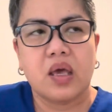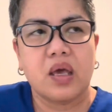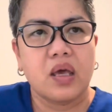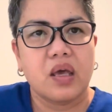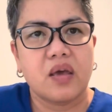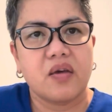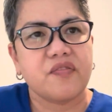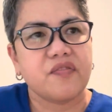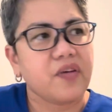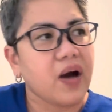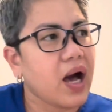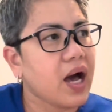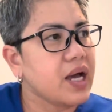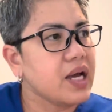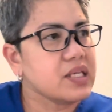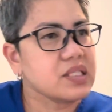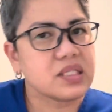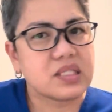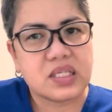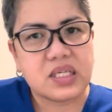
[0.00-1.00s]
If
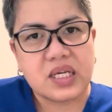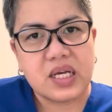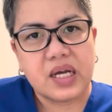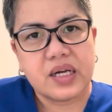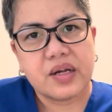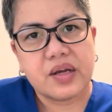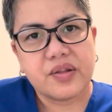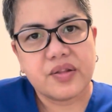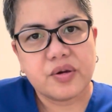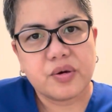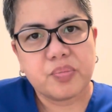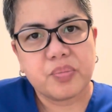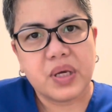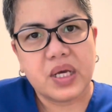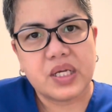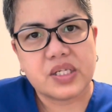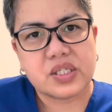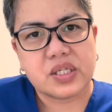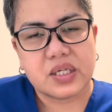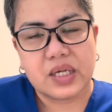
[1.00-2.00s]
I see another
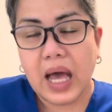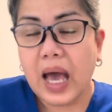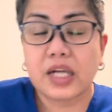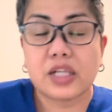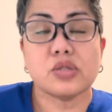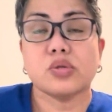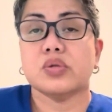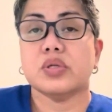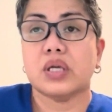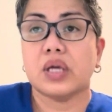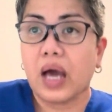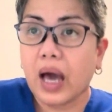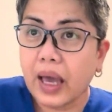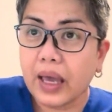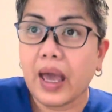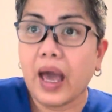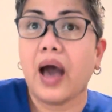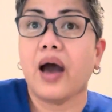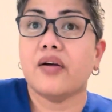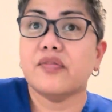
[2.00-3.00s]
patient, actually I
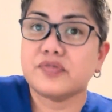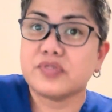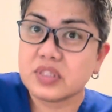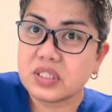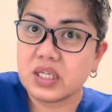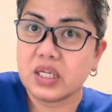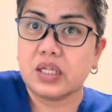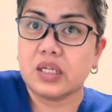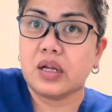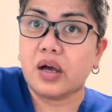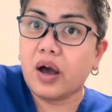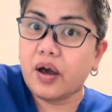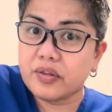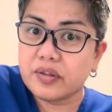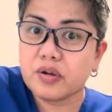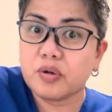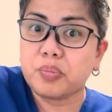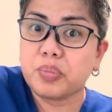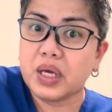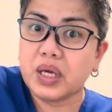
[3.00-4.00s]
have seen
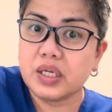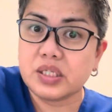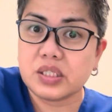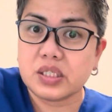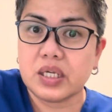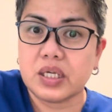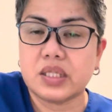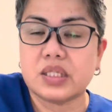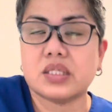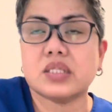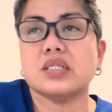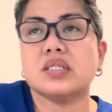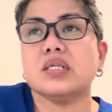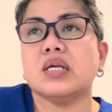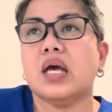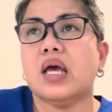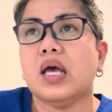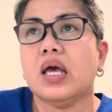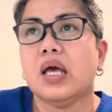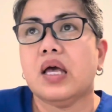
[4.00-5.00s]
other patients
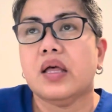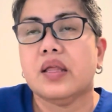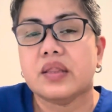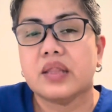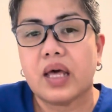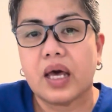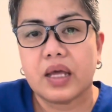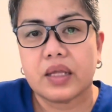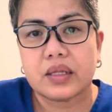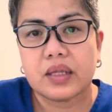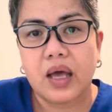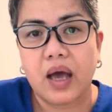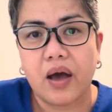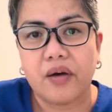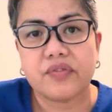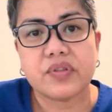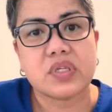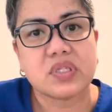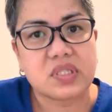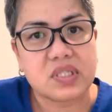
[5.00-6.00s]
that
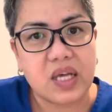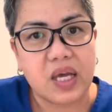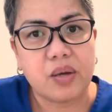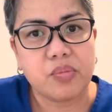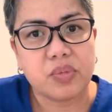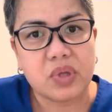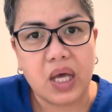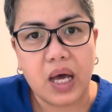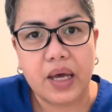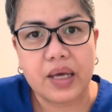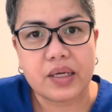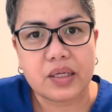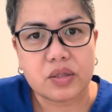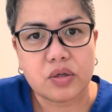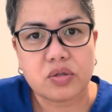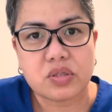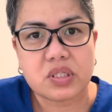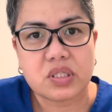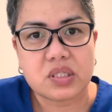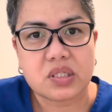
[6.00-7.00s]
have the same
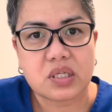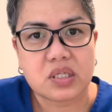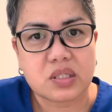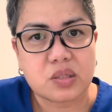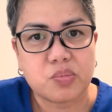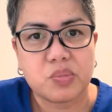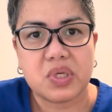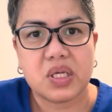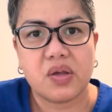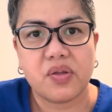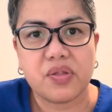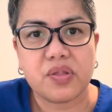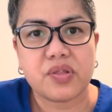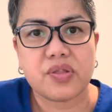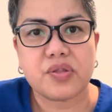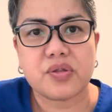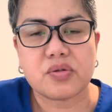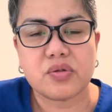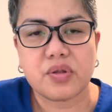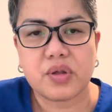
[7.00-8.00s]
diagnosis as me,
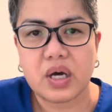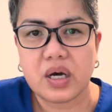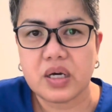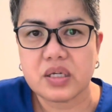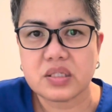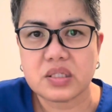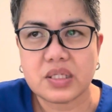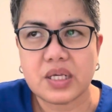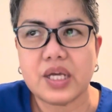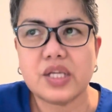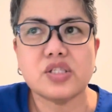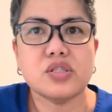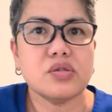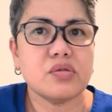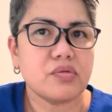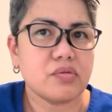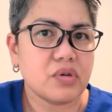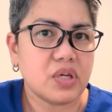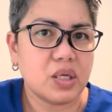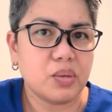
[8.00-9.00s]
stage
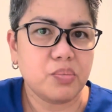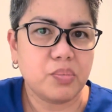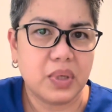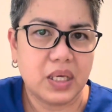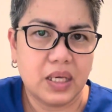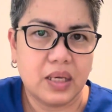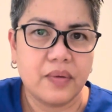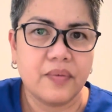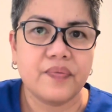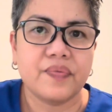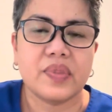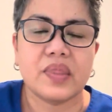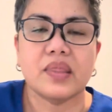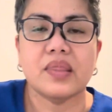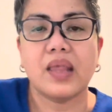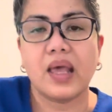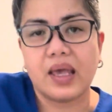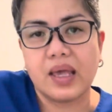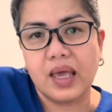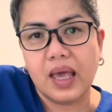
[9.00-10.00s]
3B,
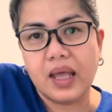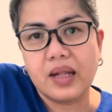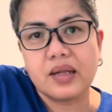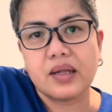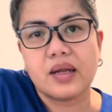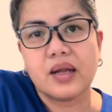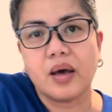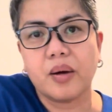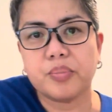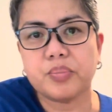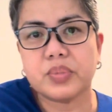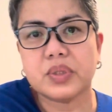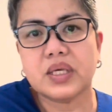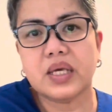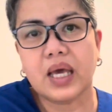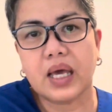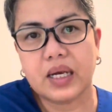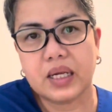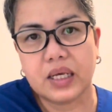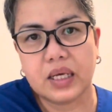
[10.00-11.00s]
they ended up
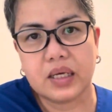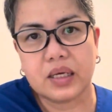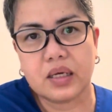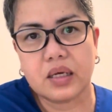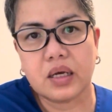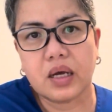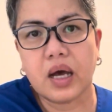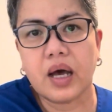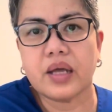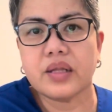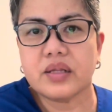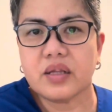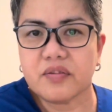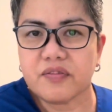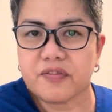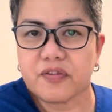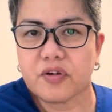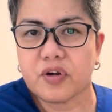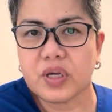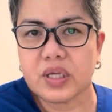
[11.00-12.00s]
getting a
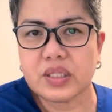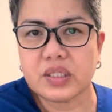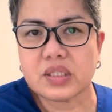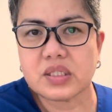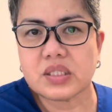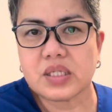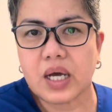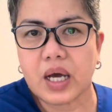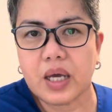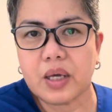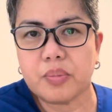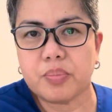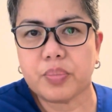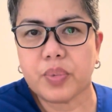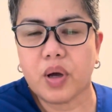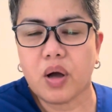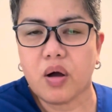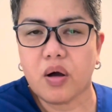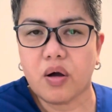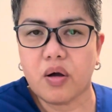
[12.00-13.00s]
different type
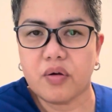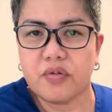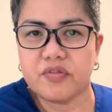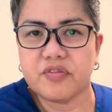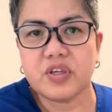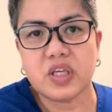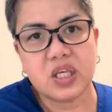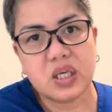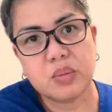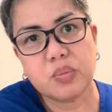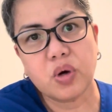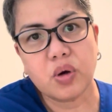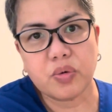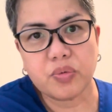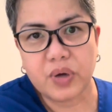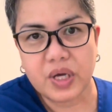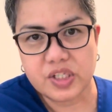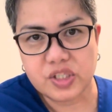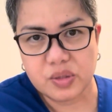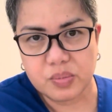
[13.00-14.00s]
of chemo
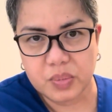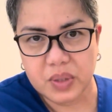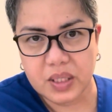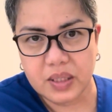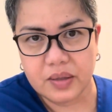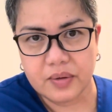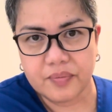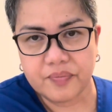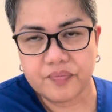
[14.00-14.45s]
regimen.